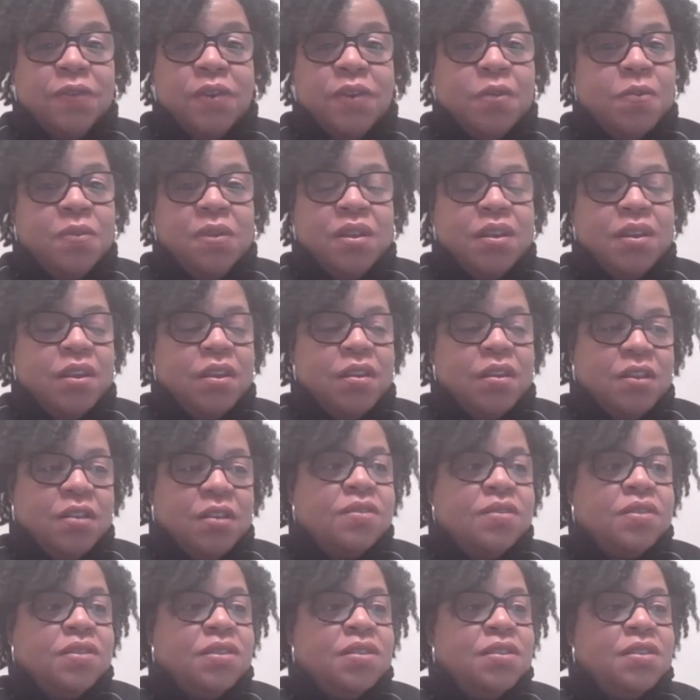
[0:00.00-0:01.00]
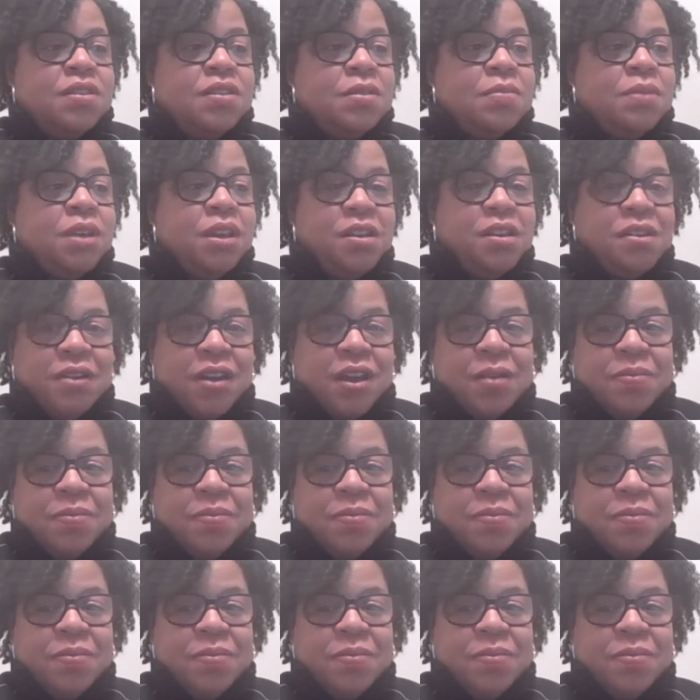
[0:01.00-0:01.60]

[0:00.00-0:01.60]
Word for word: If you're really close to submitting your